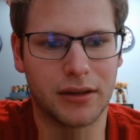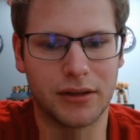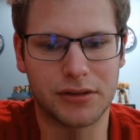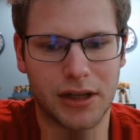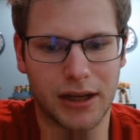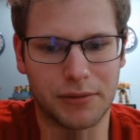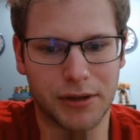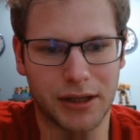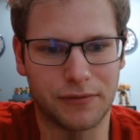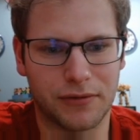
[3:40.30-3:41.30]
Sangan will
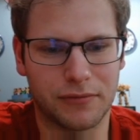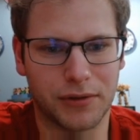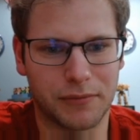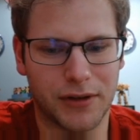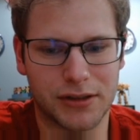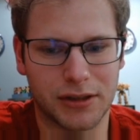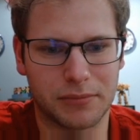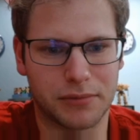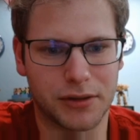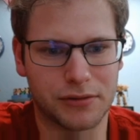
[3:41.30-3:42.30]
get flip face
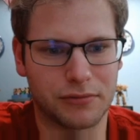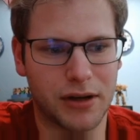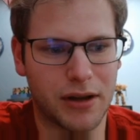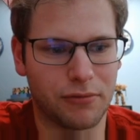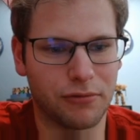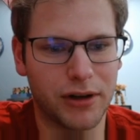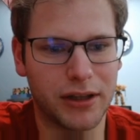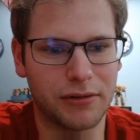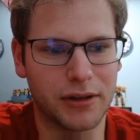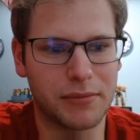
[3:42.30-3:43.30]
up. Doesn't
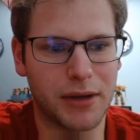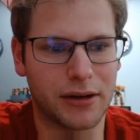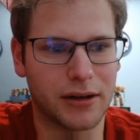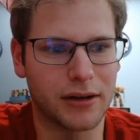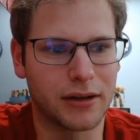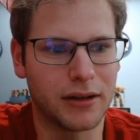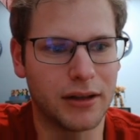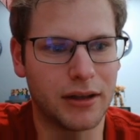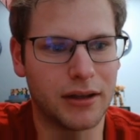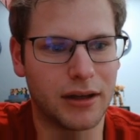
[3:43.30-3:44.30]
really matter.
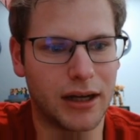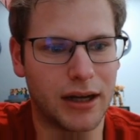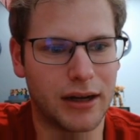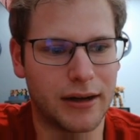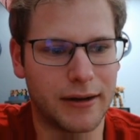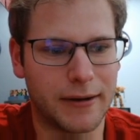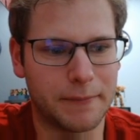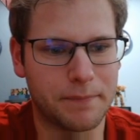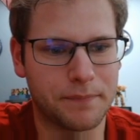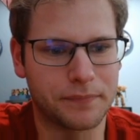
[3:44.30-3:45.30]
Oh,
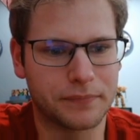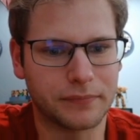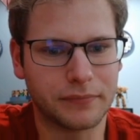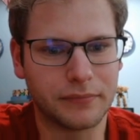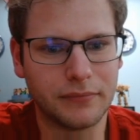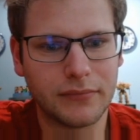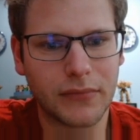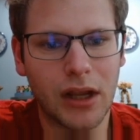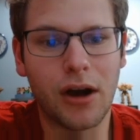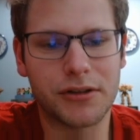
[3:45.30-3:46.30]

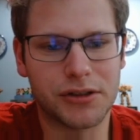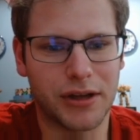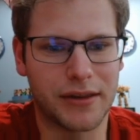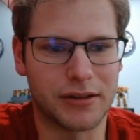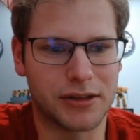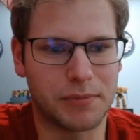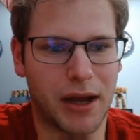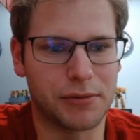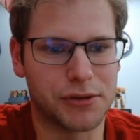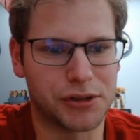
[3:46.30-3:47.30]
so and then Spy
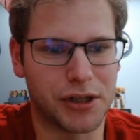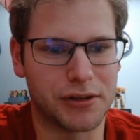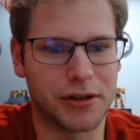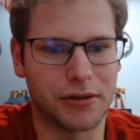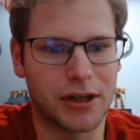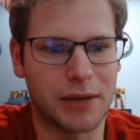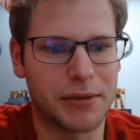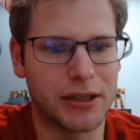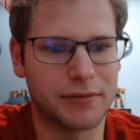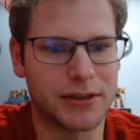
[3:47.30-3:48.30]
will search out another
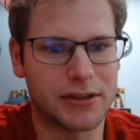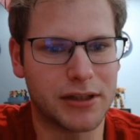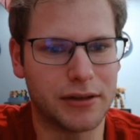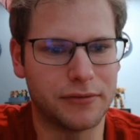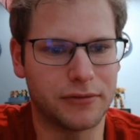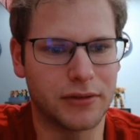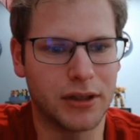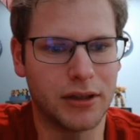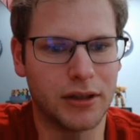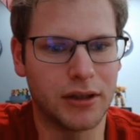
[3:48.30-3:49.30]
copy of itself.
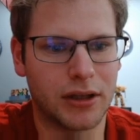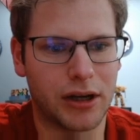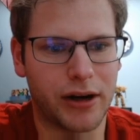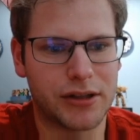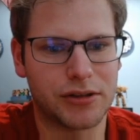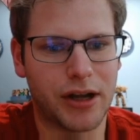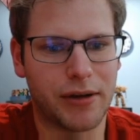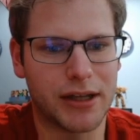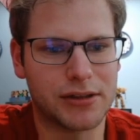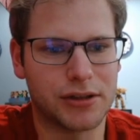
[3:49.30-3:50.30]
Alright, so now I
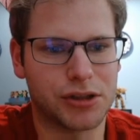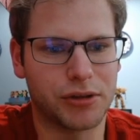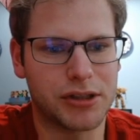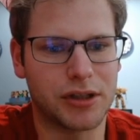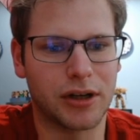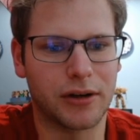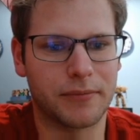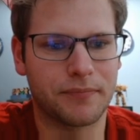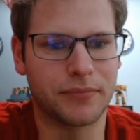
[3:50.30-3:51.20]
guess the choice here,